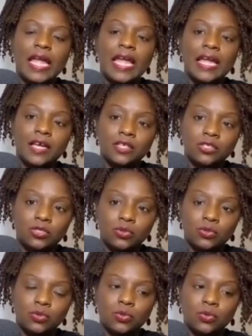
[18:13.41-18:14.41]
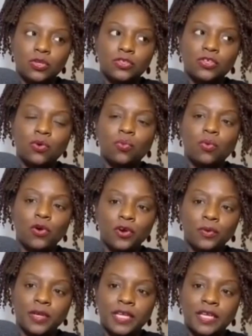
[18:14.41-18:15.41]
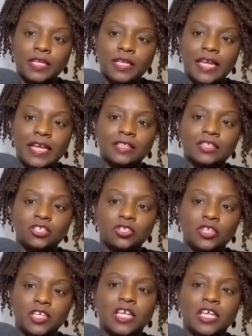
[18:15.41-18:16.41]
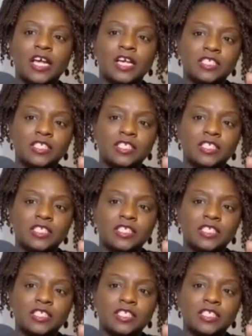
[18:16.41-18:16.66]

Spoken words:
handle the worrying and the stress?